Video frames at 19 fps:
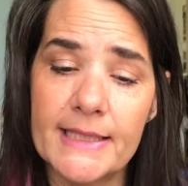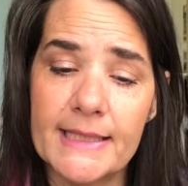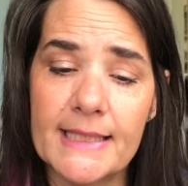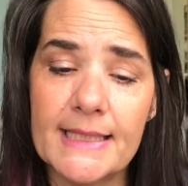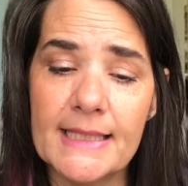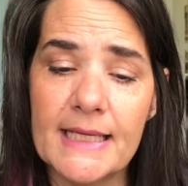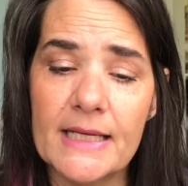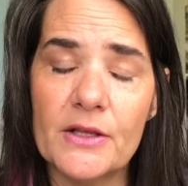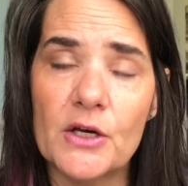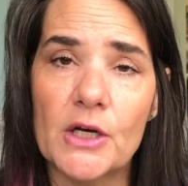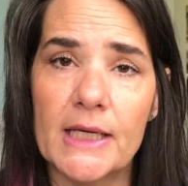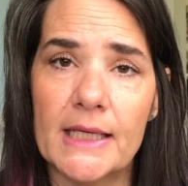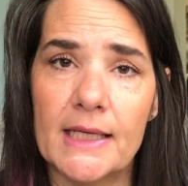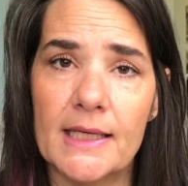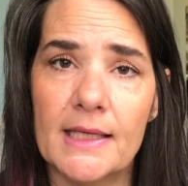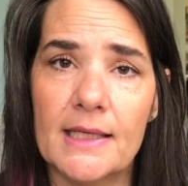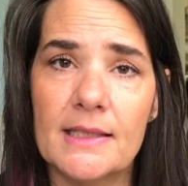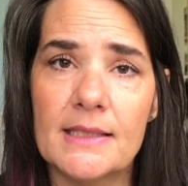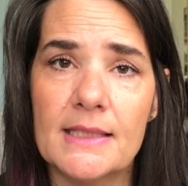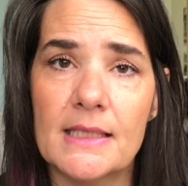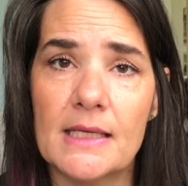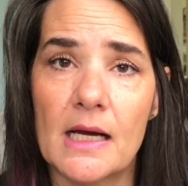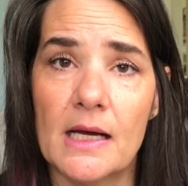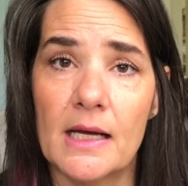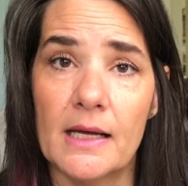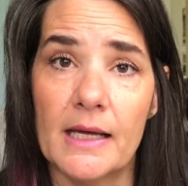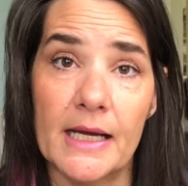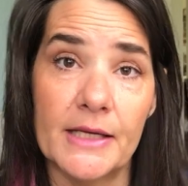Disney there is
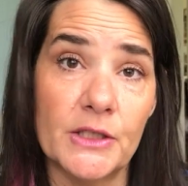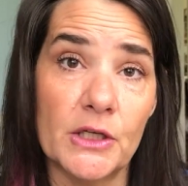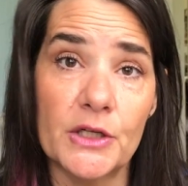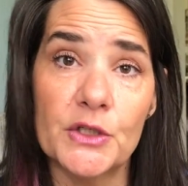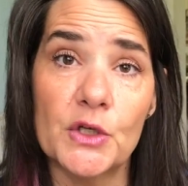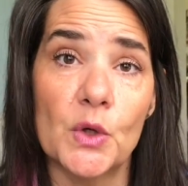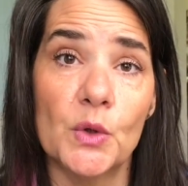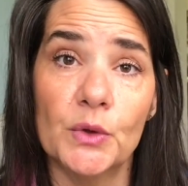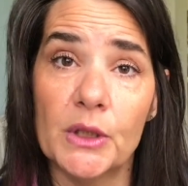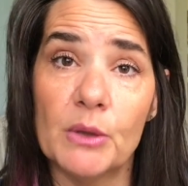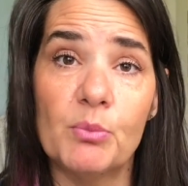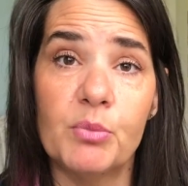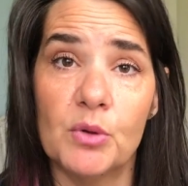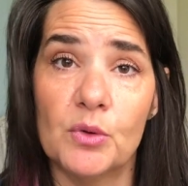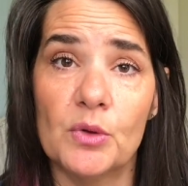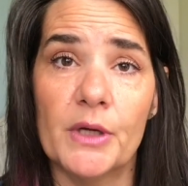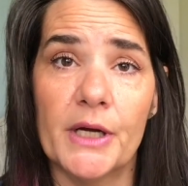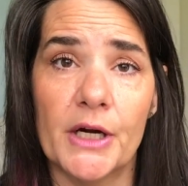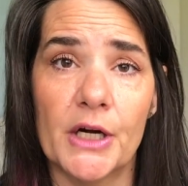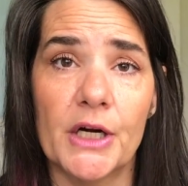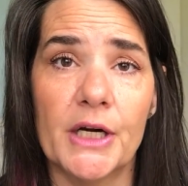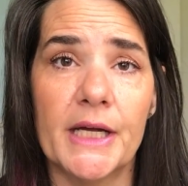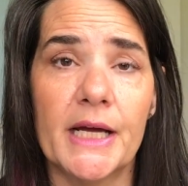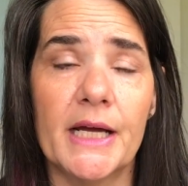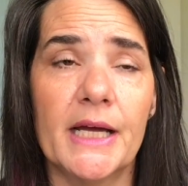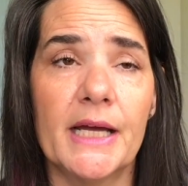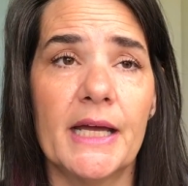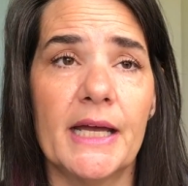adults only pool
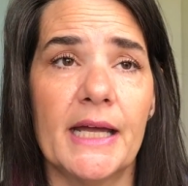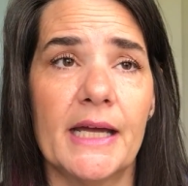area,